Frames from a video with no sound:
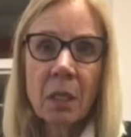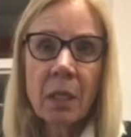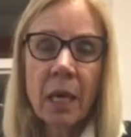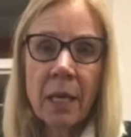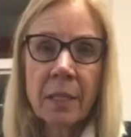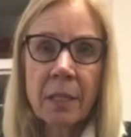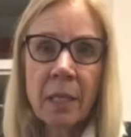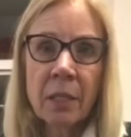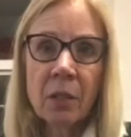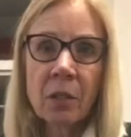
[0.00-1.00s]
Yes,
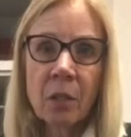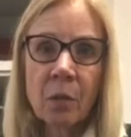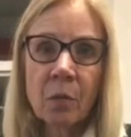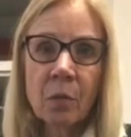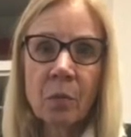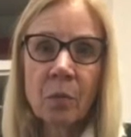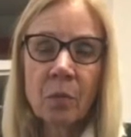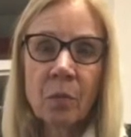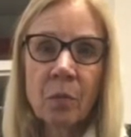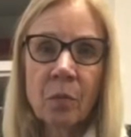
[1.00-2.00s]
and so
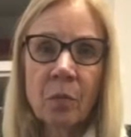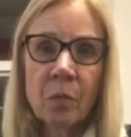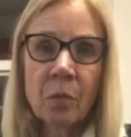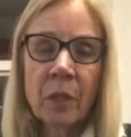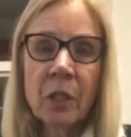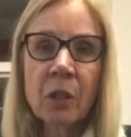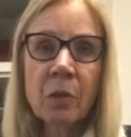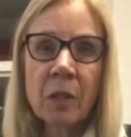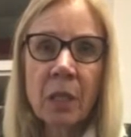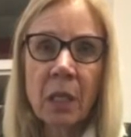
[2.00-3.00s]

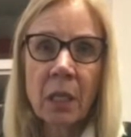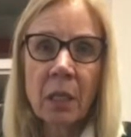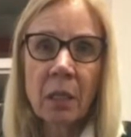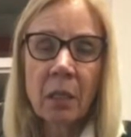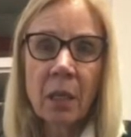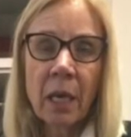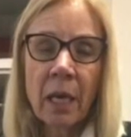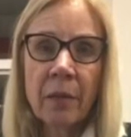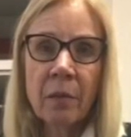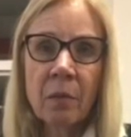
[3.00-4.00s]
reducing
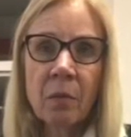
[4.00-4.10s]
and